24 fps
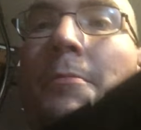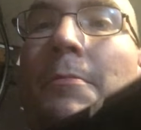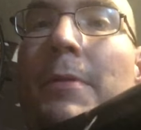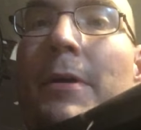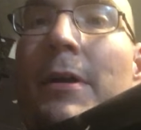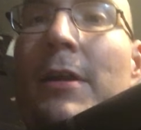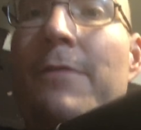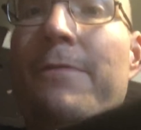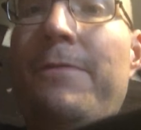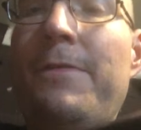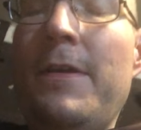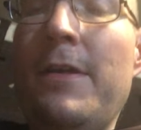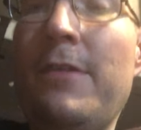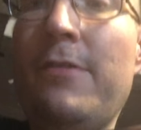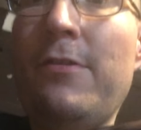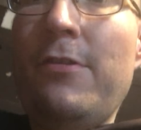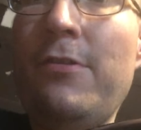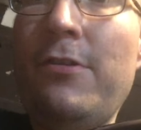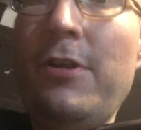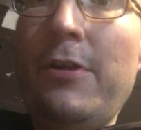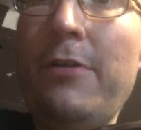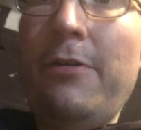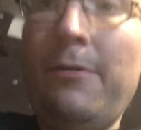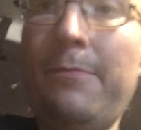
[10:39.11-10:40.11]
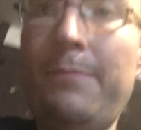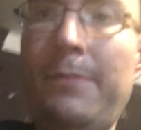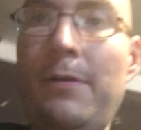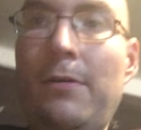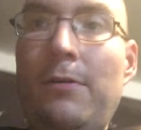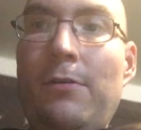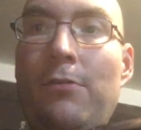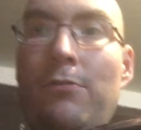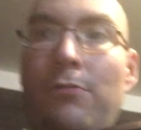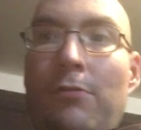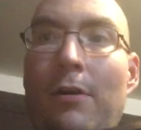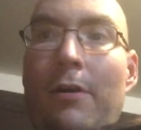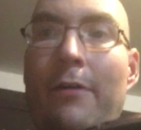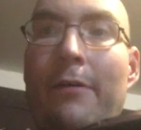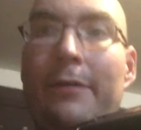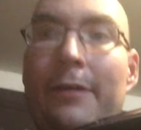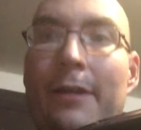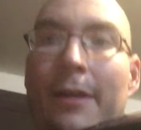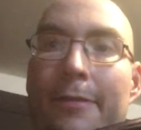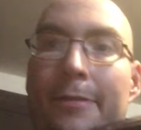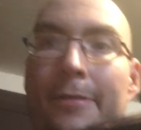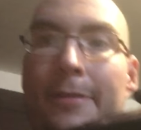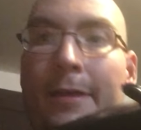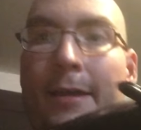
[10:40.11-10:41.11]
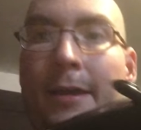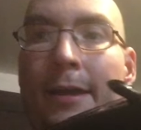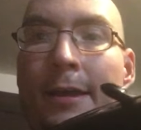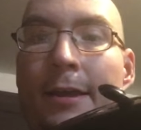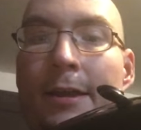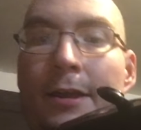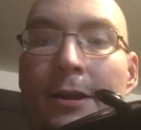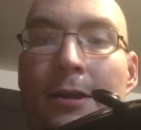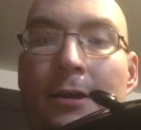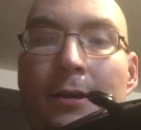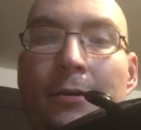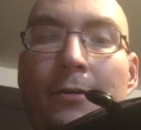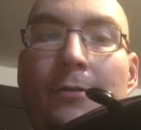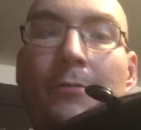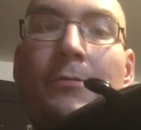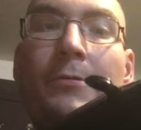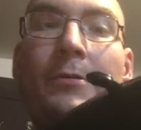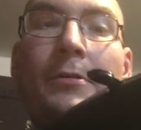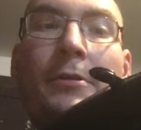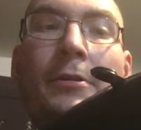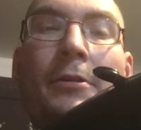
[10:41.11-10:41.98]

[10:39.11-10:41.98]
But if this is, you know, a build quality thing, you know,